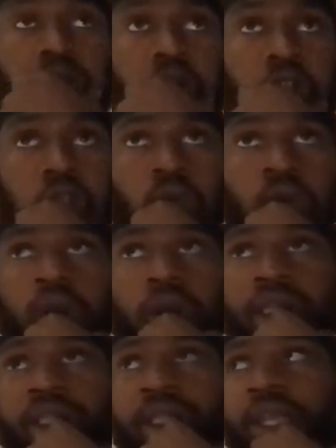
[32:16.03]
as well,
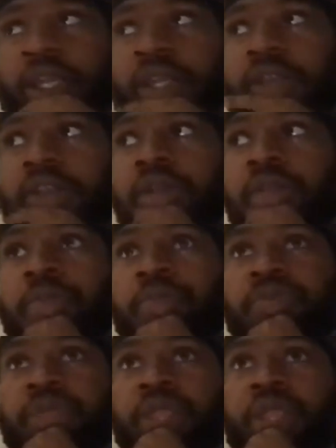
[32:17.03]
I'd say.
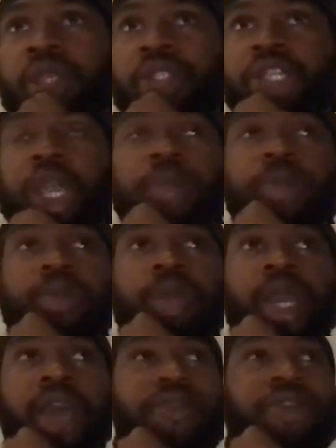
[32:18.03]
James
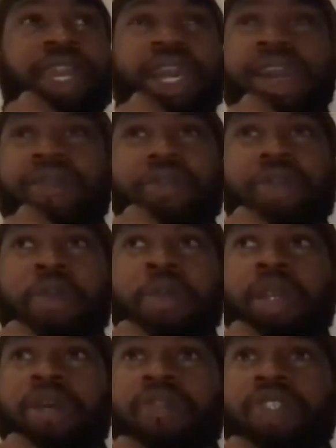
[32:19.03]
Blake. I feel like every rapper
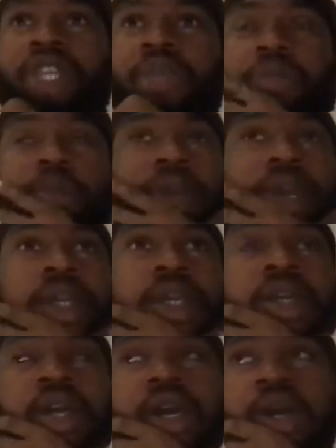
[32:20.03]
loves James Blake.
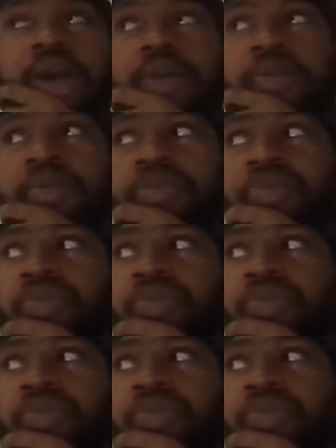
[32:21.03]
Um,